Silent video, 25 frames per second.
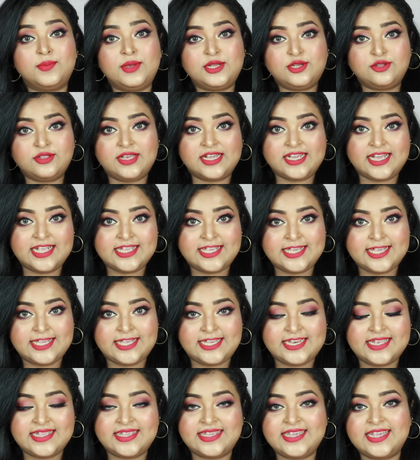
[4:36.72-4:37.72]
coming to the
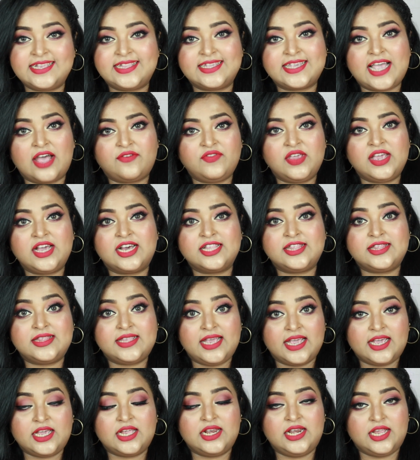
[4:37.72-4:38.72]
consistency, it's having a
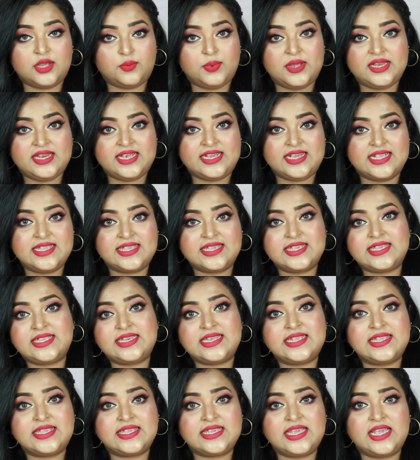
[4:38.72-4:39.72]
thick liquidy
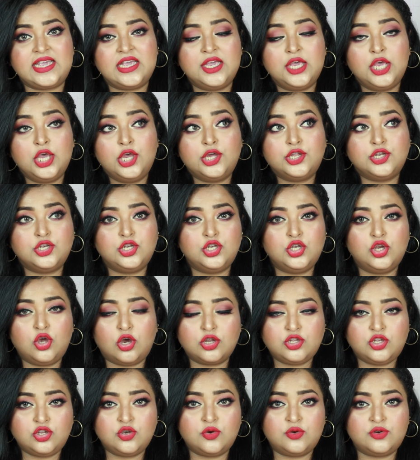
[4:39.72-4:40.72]
consistency,
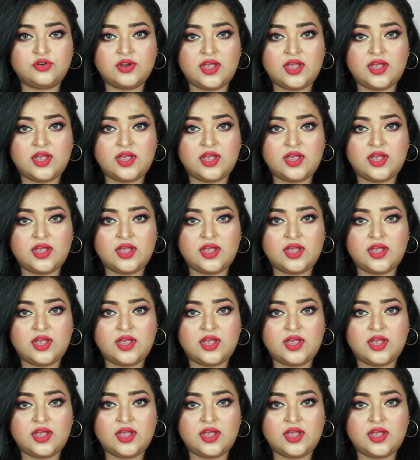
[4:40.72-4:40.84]
not too